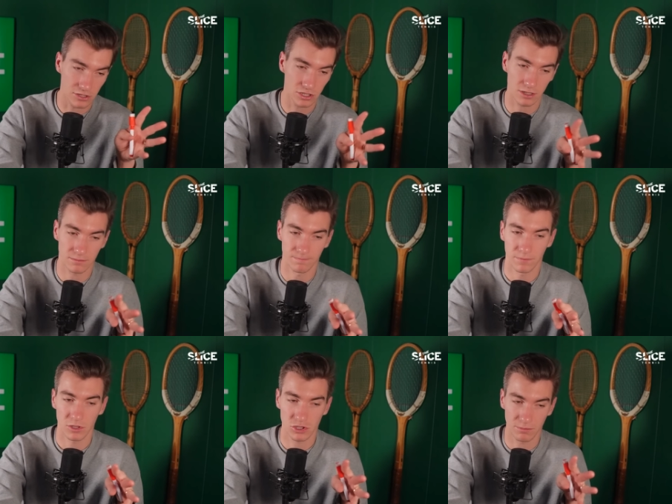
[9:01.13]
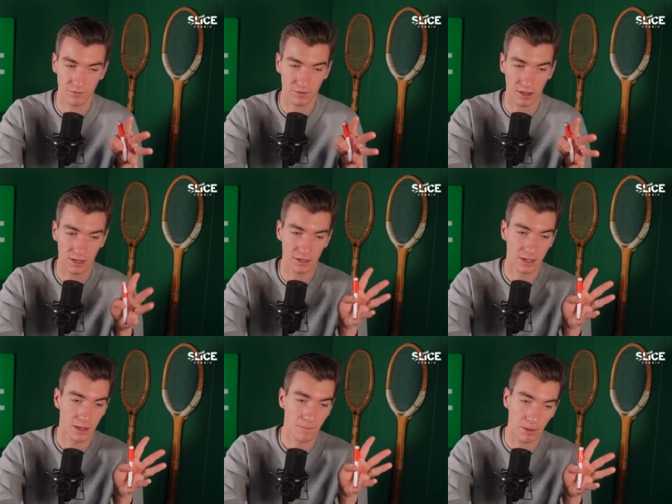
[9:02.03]
Kachin should be
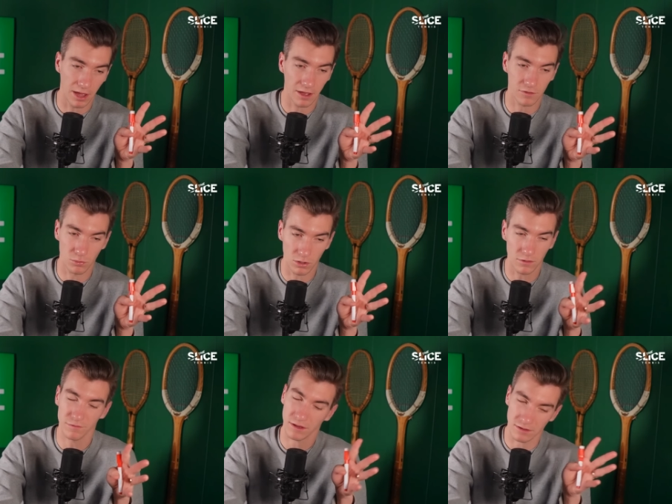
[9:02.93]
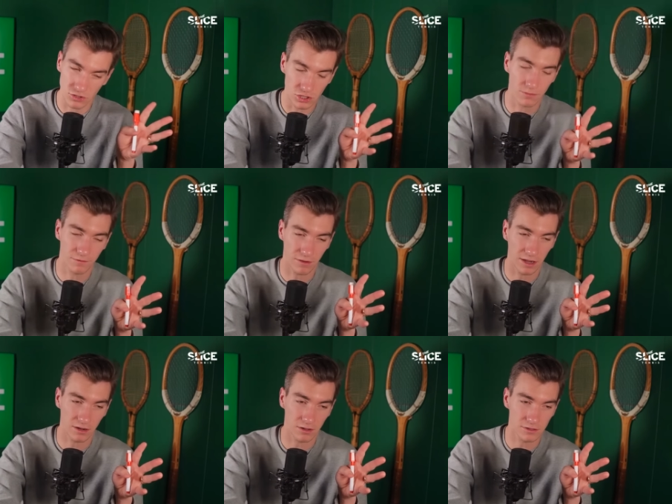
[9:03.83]
fine. Baez, Wolf should be
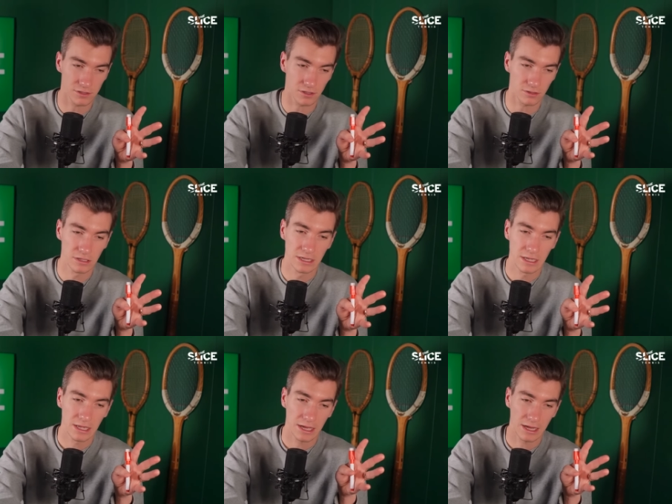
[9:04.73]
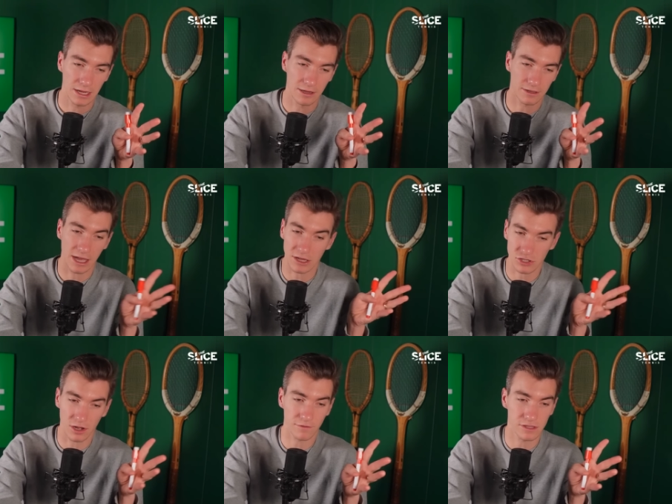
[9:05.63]
fine also.
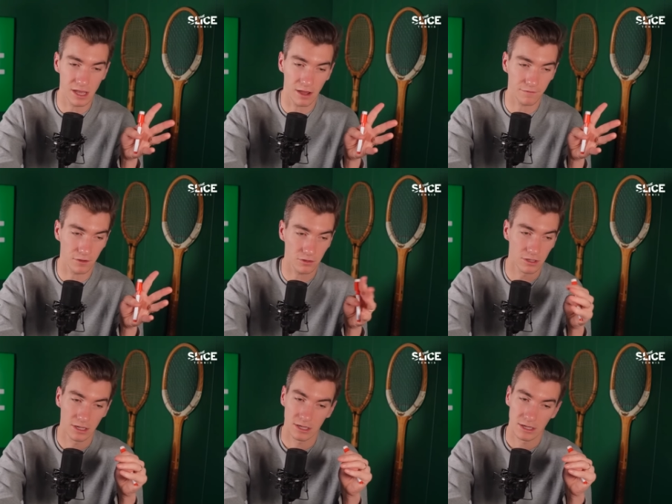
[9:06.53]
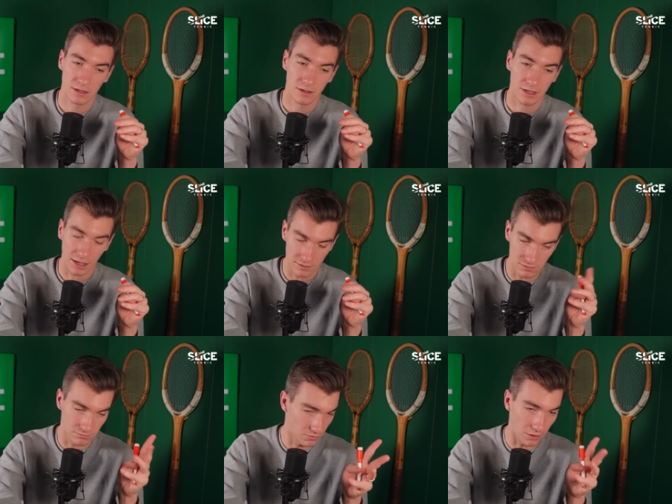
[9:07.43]
Kachanov, Tiafo
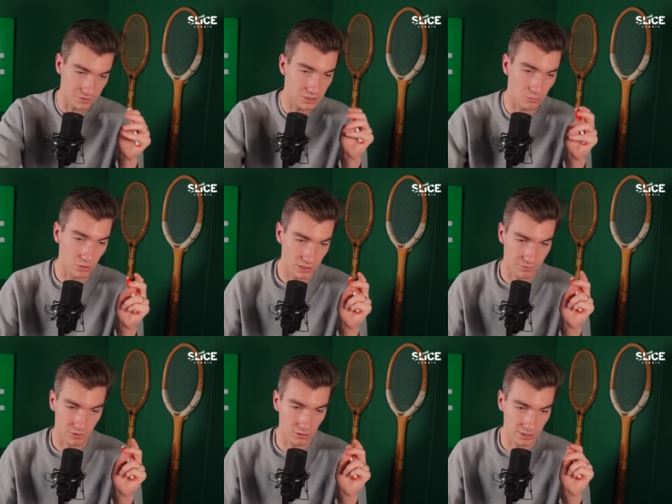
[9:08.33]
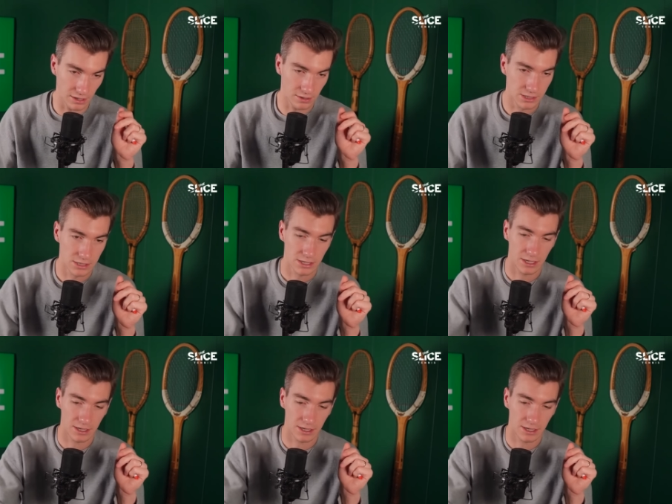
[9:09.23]
gets obviously more difficult there.